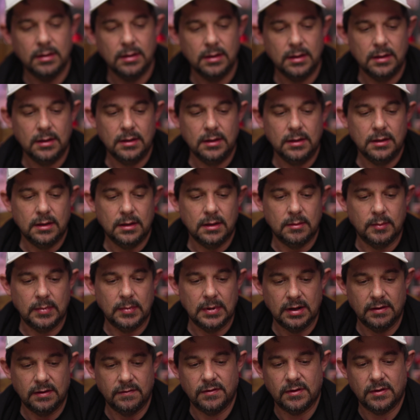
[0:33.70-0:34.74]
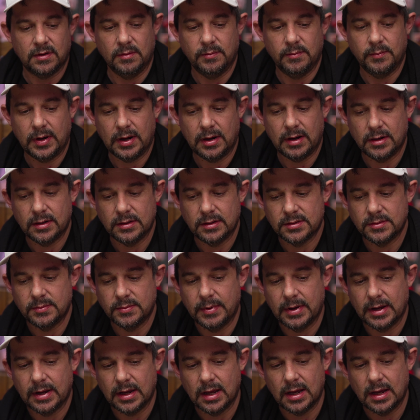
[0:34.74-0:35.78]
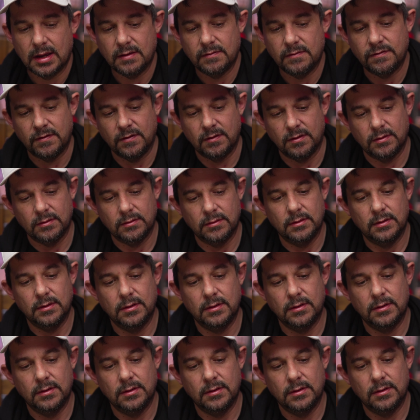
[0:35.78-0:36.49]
I mean, if you compare it to my iPhone,